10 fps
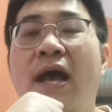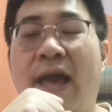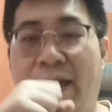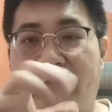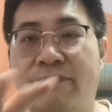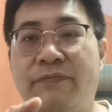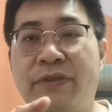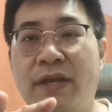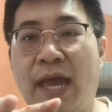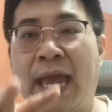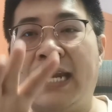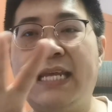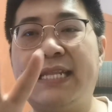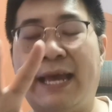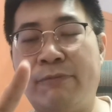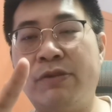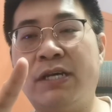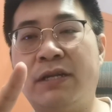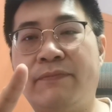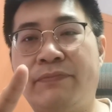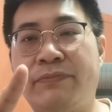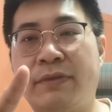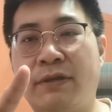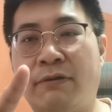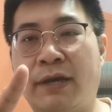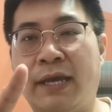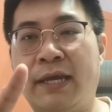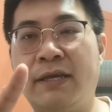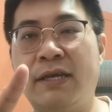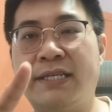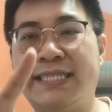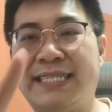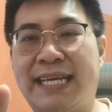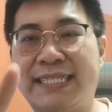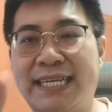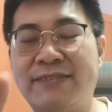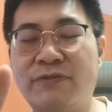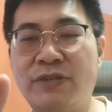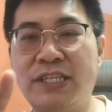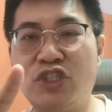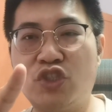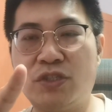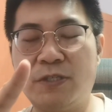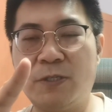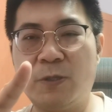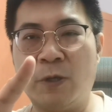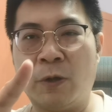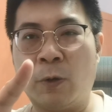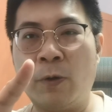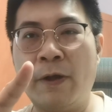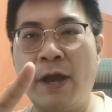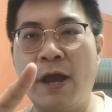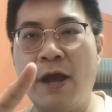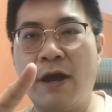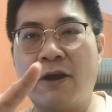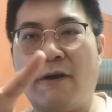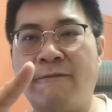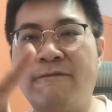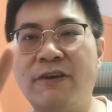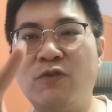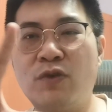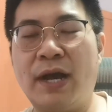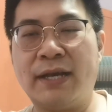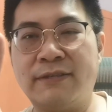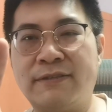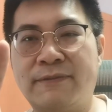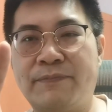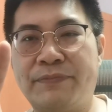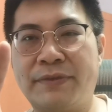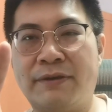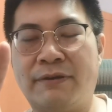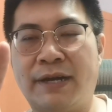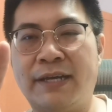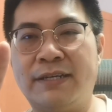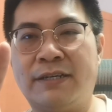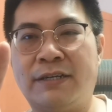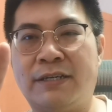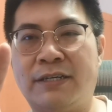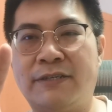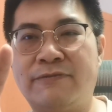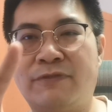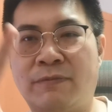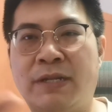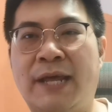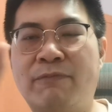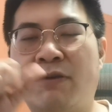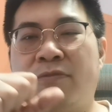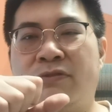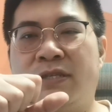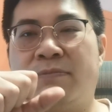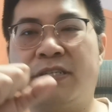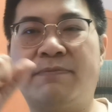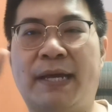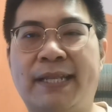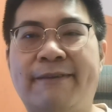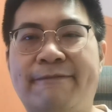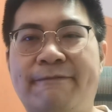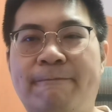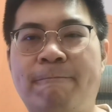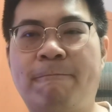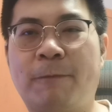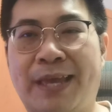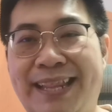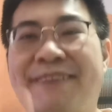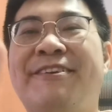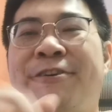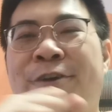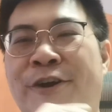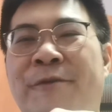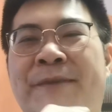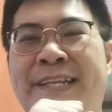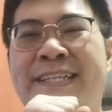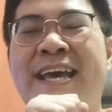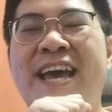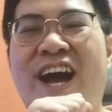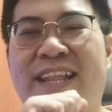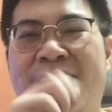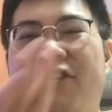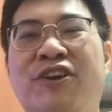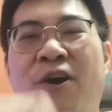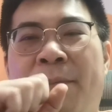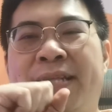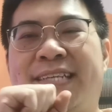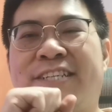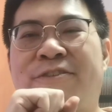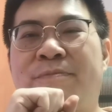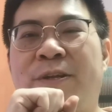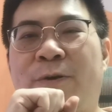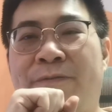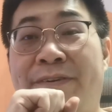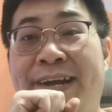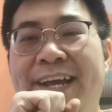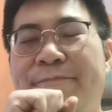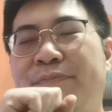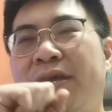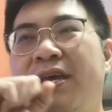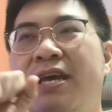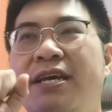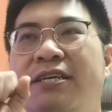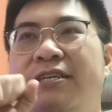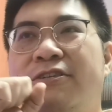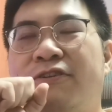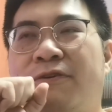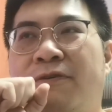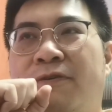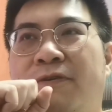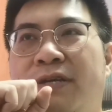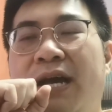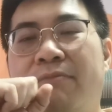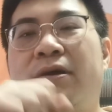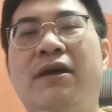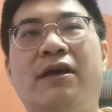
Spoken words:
Have any tablet, okay, successfully, you know, convert you guys, all right, from a laptop user perspective? Okay, let me know your comment down in the comment section below, right? So yeah,